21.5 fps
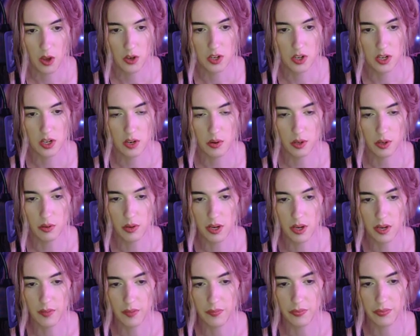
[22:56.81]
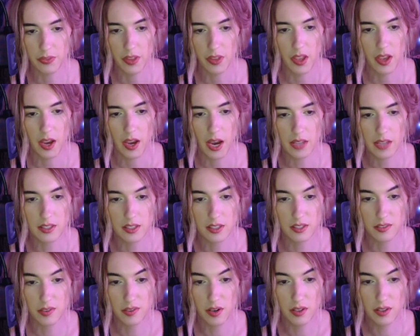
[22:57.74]
Do you agree? As a
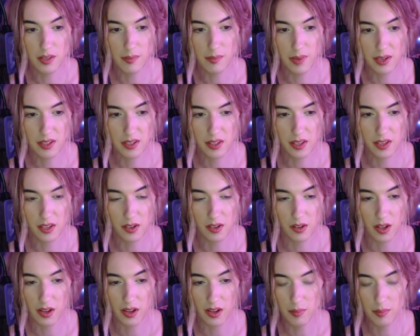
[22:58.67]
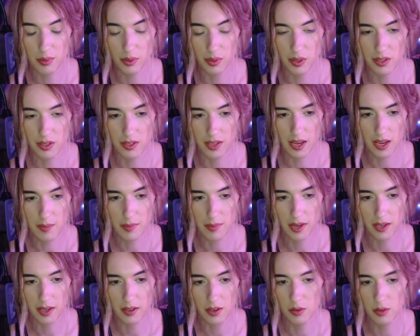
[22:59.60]
severely mentally ill, unemployed gay
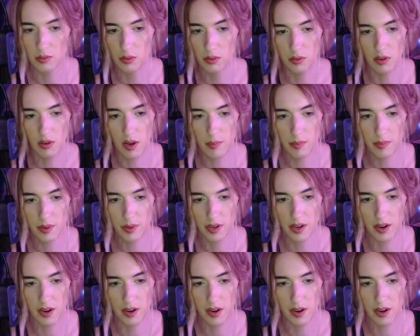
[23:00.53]
man who grew up in an